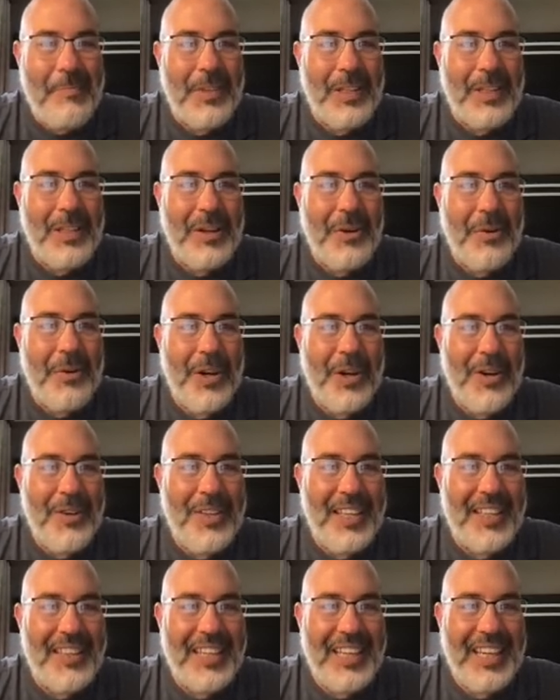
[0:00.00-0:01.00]
logo
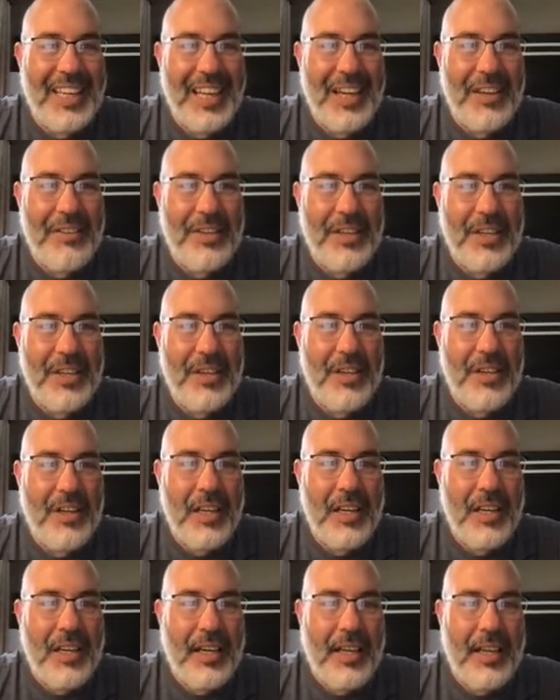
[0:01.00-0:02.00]
that they have here,
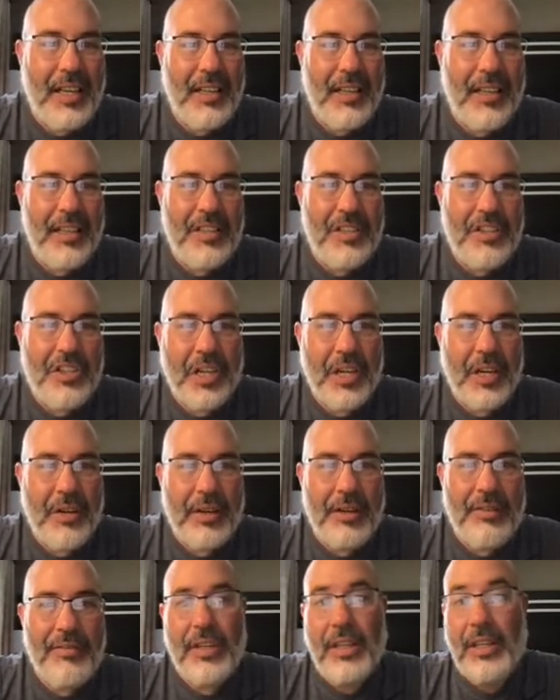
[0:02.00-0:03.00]
and the
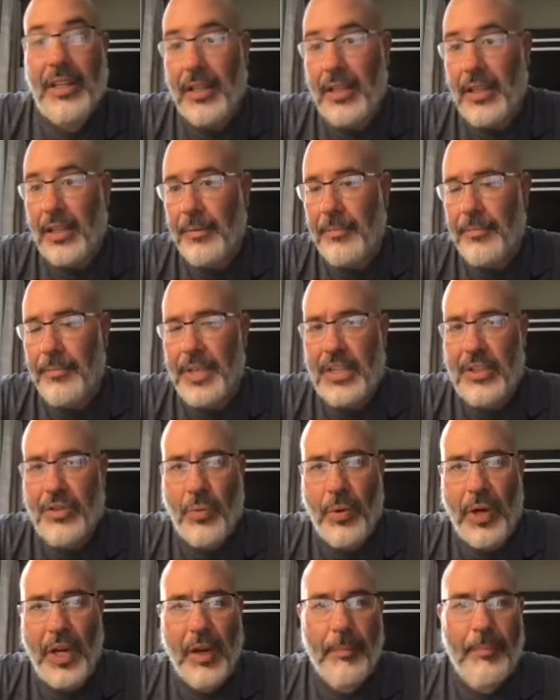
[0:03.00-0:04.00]
cherry vanilla as
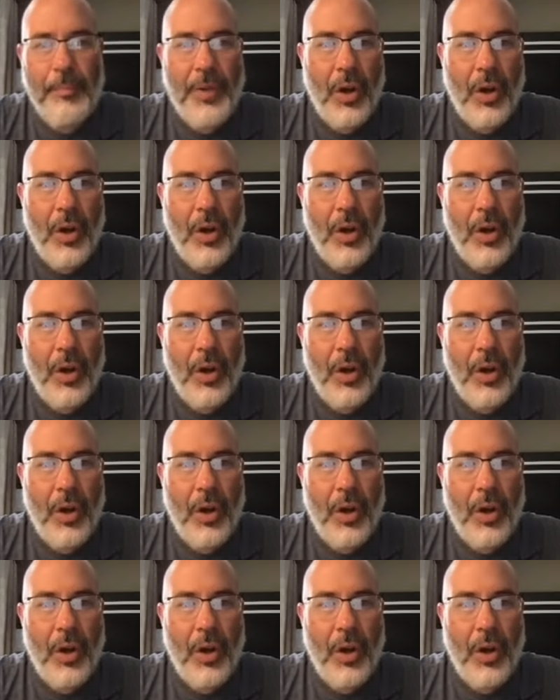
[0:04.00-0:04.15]
well.